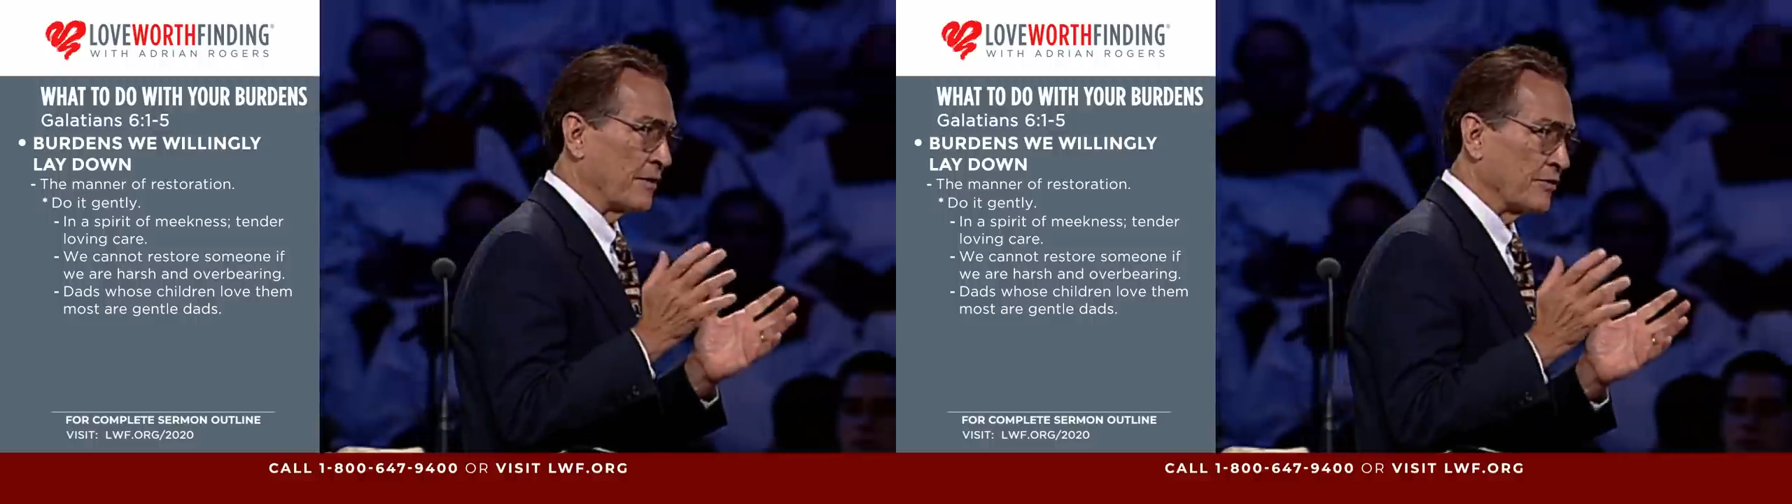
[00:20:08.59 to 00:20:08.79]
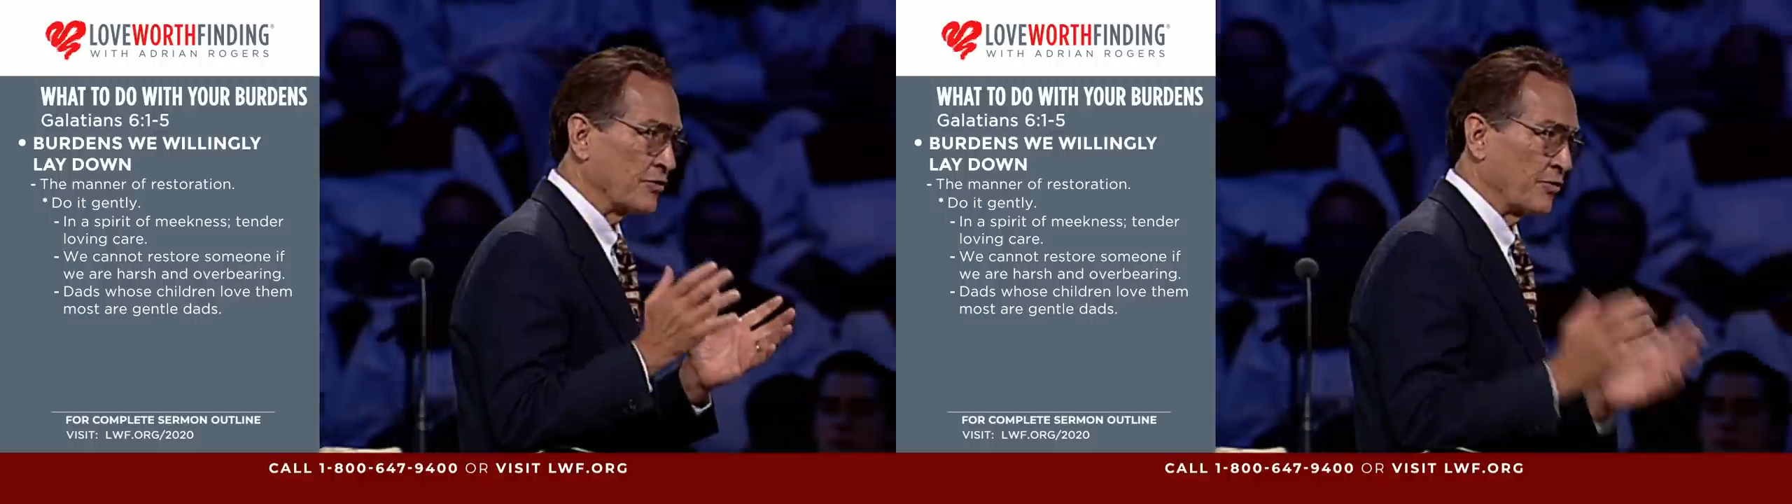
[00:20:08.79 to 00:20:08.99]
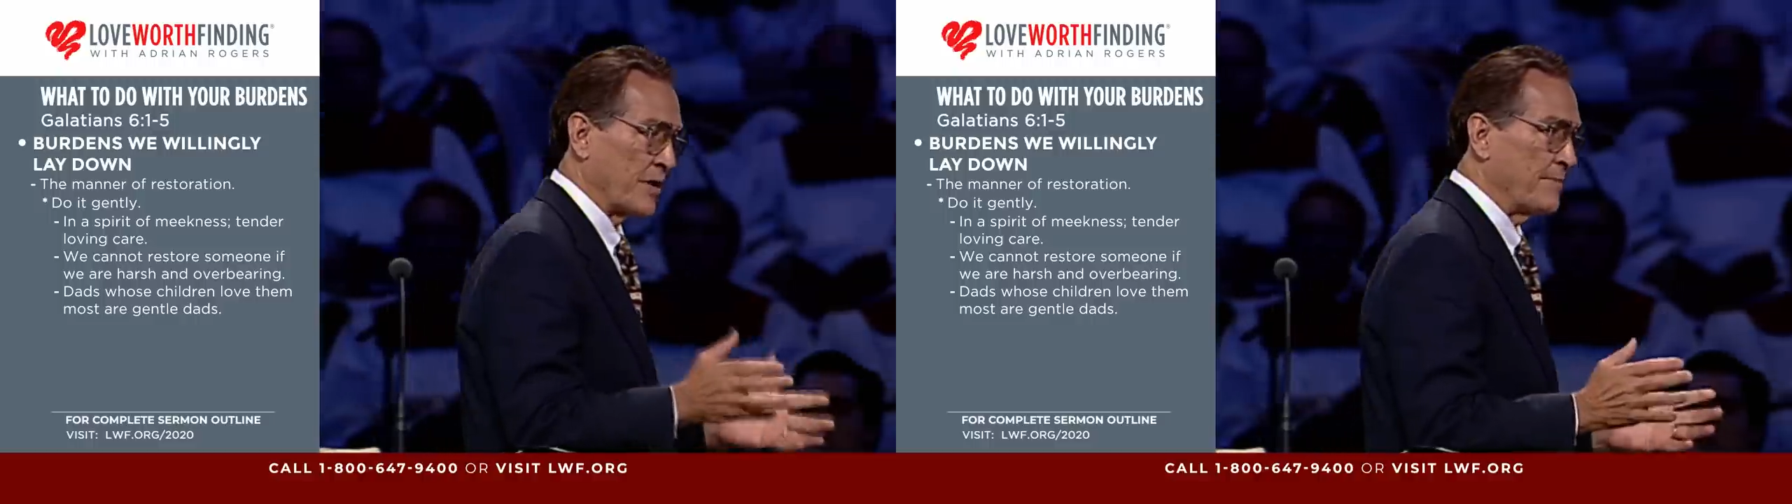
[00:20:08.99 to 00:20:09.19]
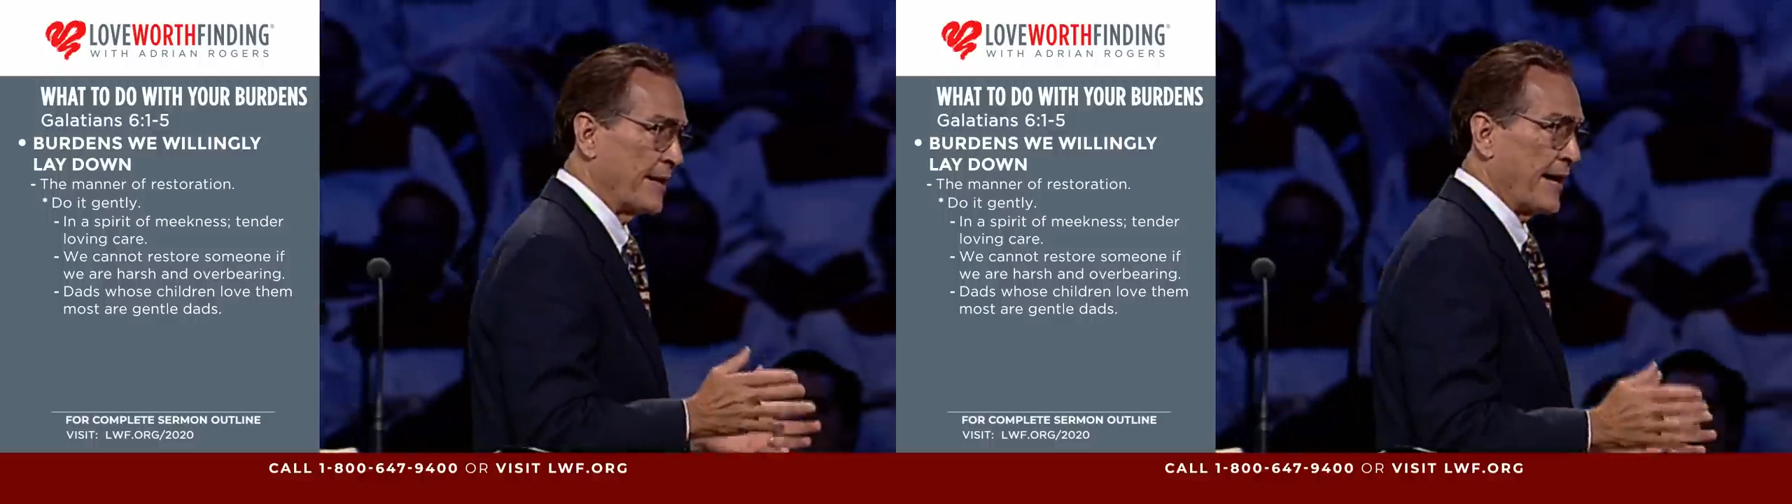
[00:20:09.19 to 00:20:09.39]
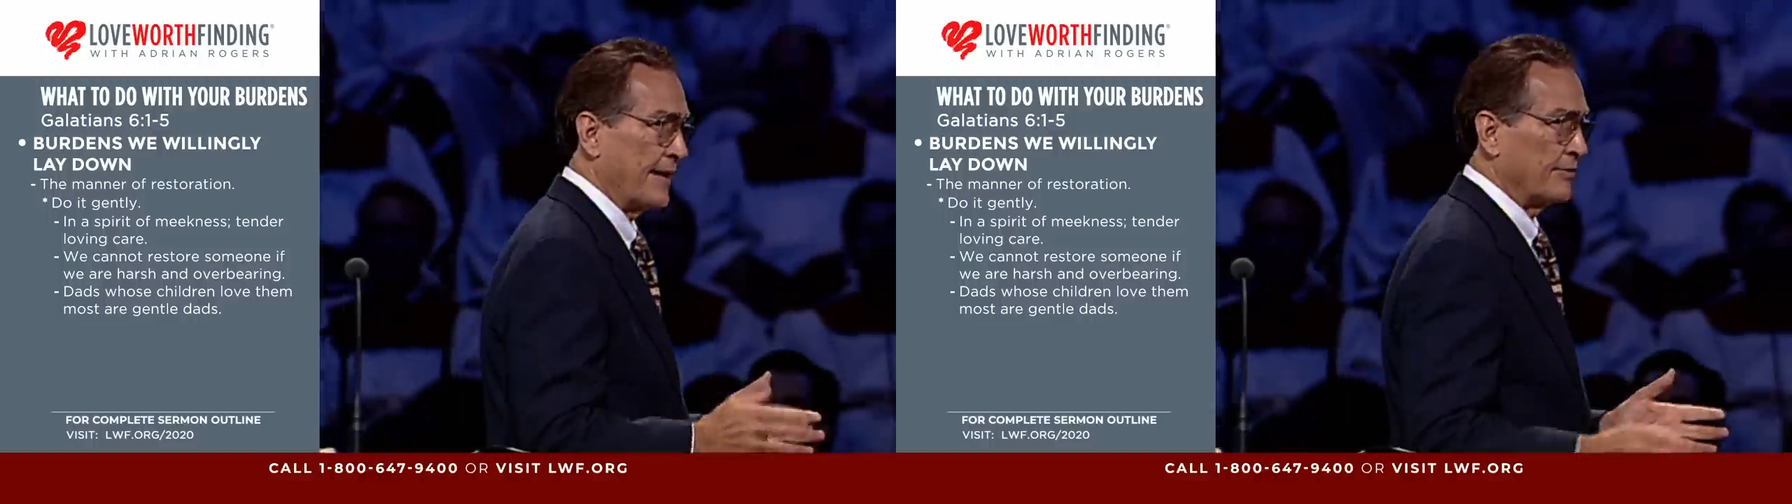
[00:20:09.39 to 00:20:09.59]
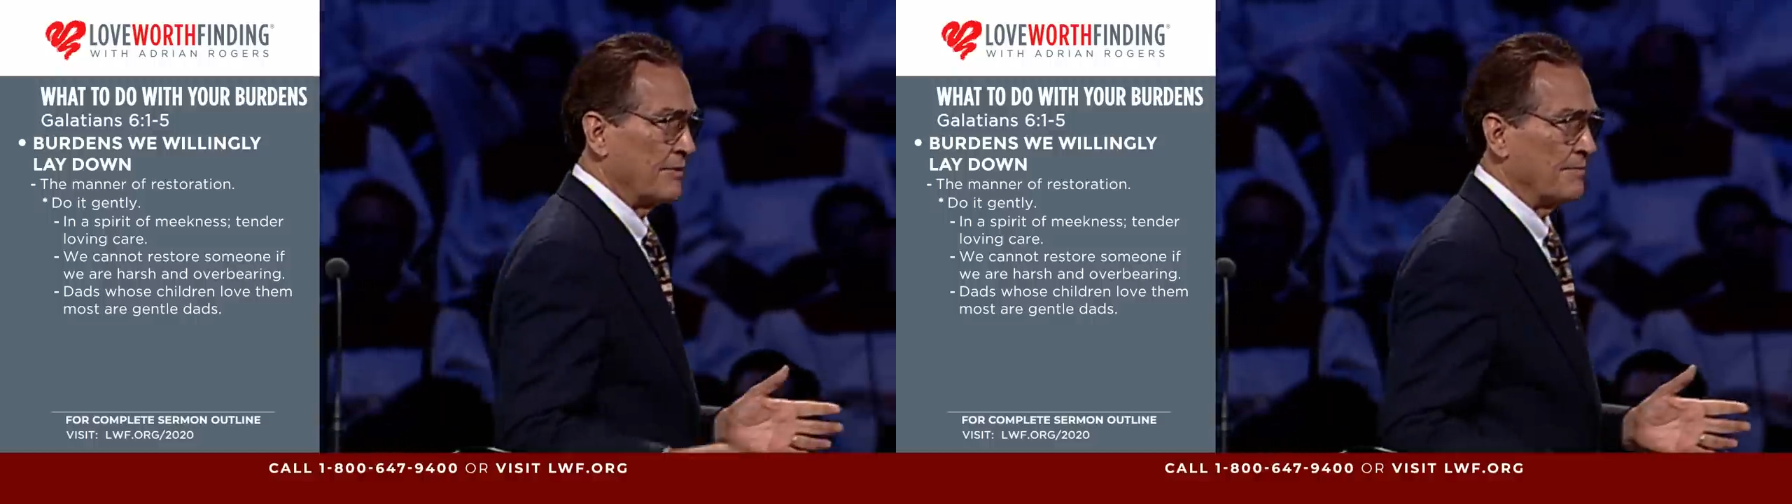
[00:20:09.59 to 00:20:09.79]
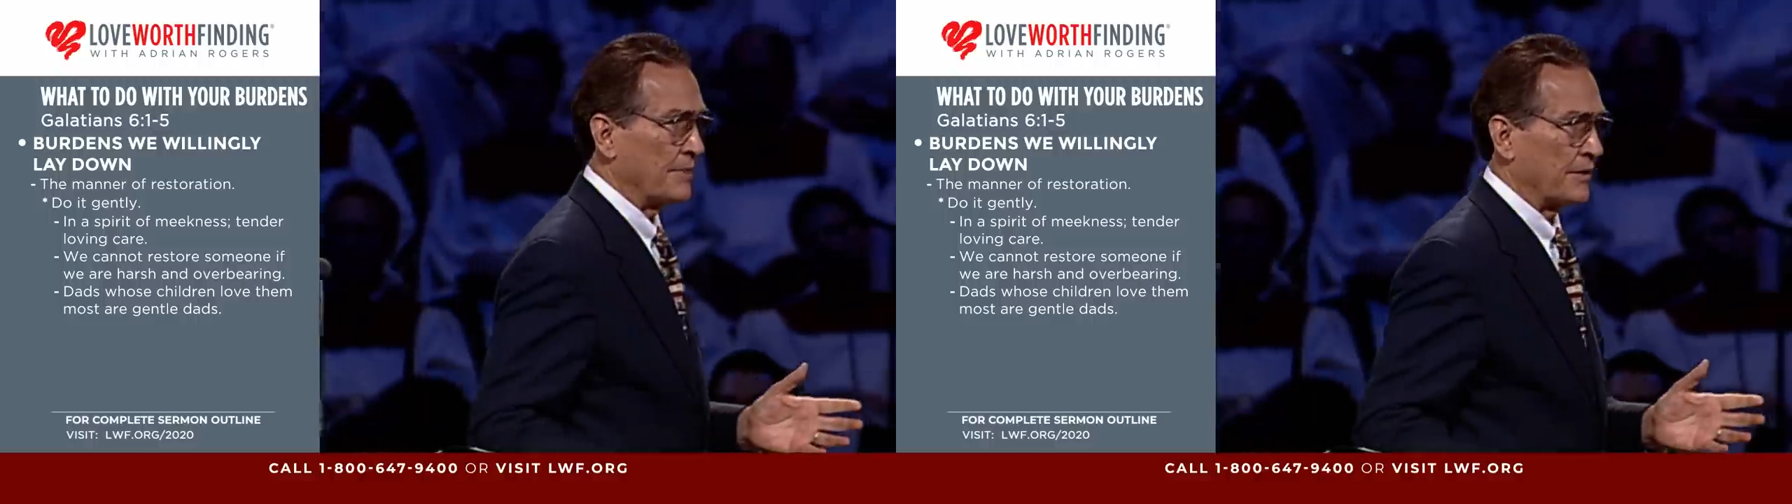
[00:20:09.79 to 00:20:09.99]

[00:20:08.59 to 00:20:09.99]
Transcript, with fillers: screaming at them